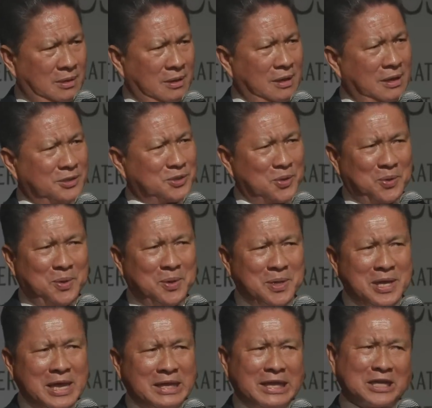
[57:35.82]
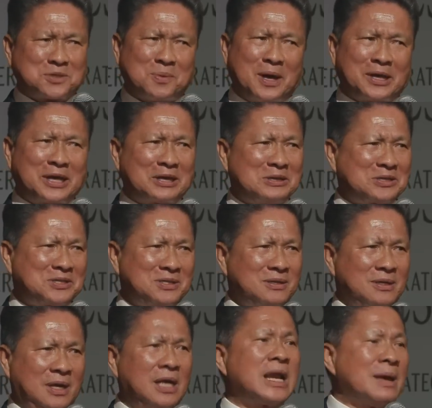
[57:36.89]
So that's why I got
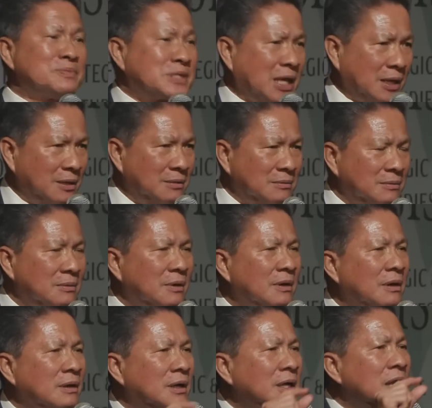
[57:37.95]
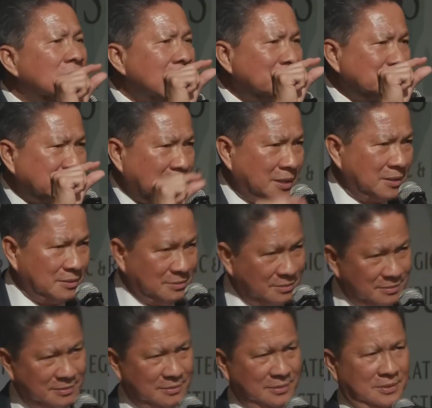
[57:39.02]
us a little upset, a little upset.
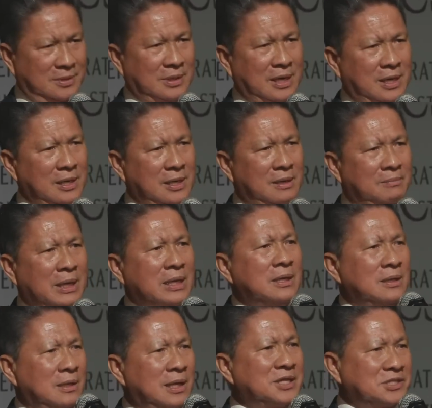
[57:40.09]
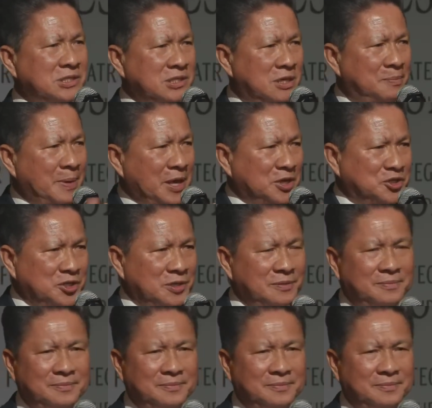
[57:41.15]
Okay, but let's turn the page.